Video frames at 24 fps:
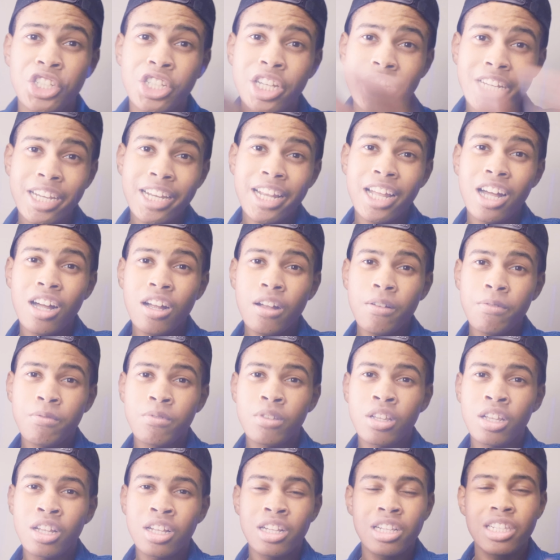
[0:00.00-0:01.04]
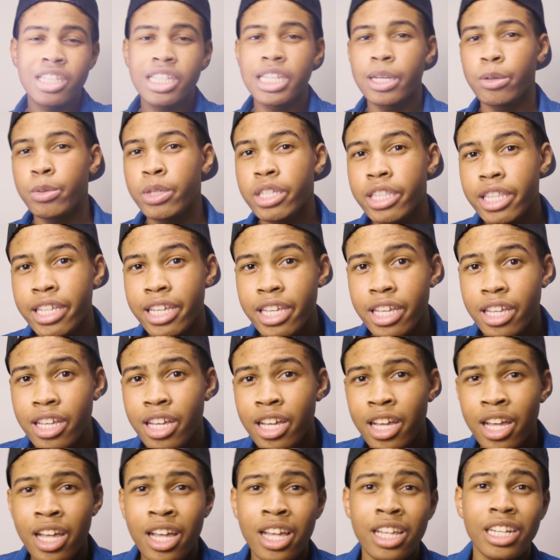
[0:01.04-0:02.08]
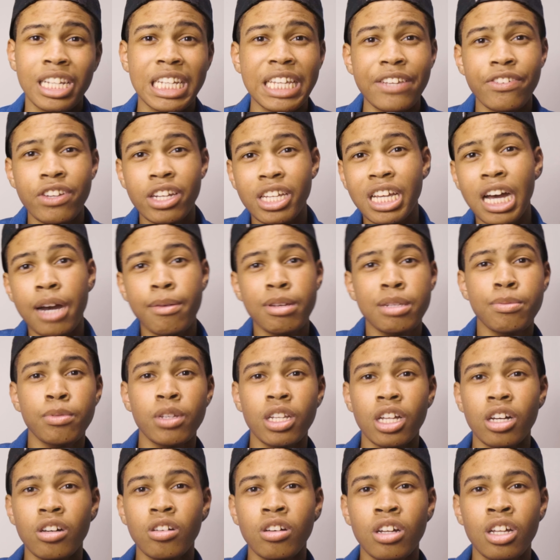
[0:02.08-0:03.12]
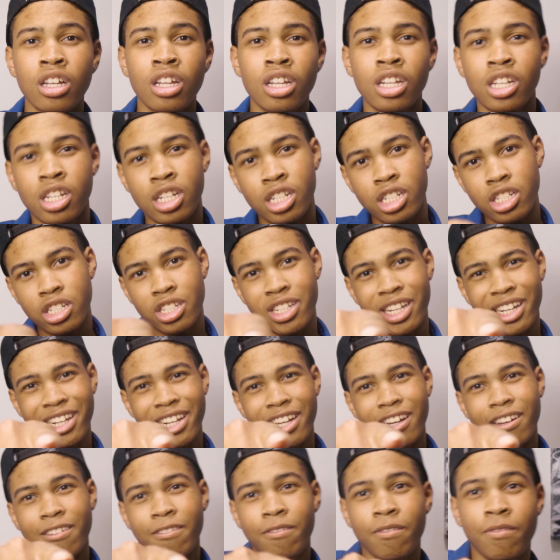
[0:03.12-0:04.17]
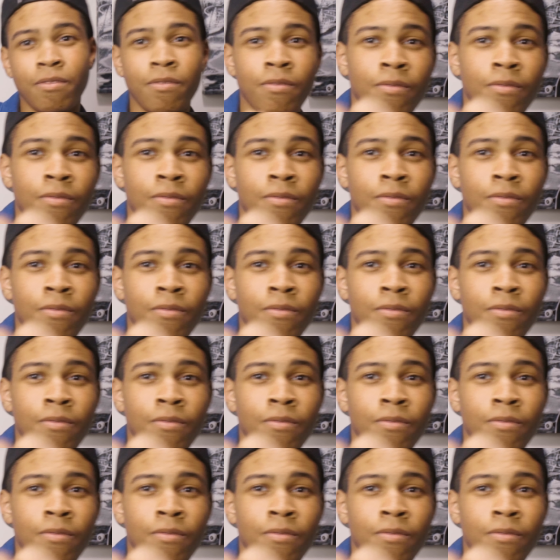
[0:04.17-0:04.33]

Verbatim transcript: Check it out. Tell me what you think. Leave it in the comments below. Check it out.